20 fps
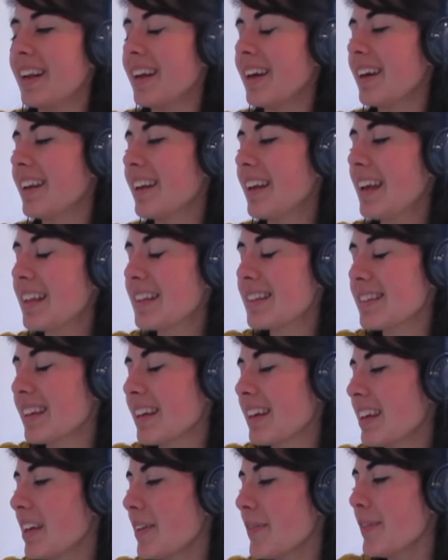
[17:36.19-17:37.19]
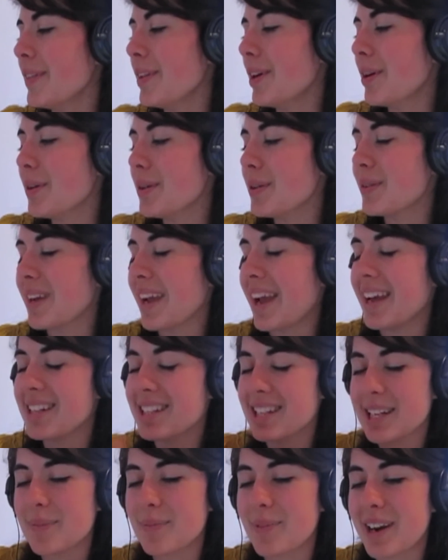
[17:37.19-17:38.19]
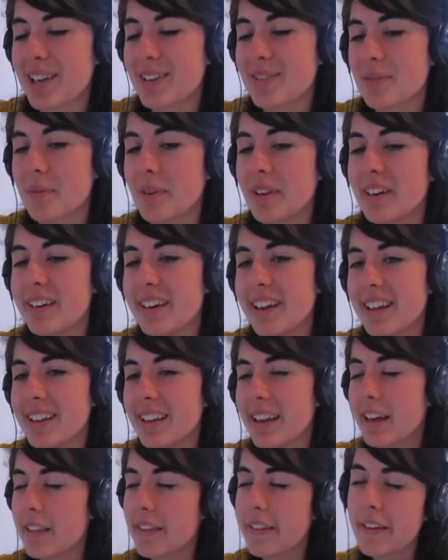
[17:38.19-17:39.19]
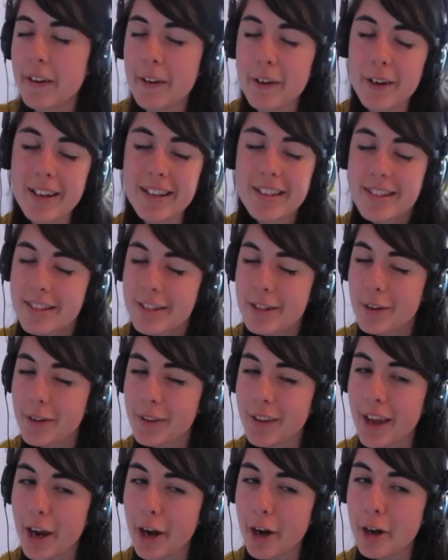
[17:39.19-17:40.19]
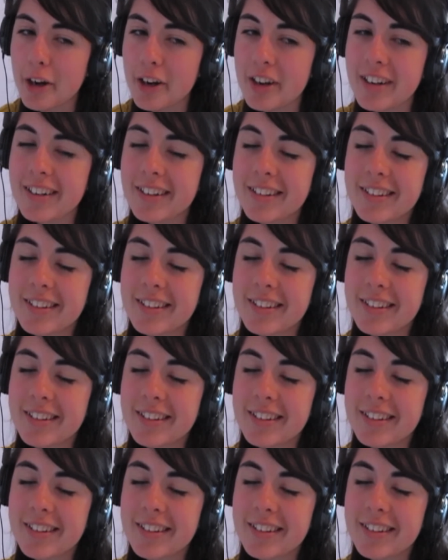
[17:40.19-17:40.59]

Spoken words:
And it's even though you can take breaks from the internet, the internet's still there.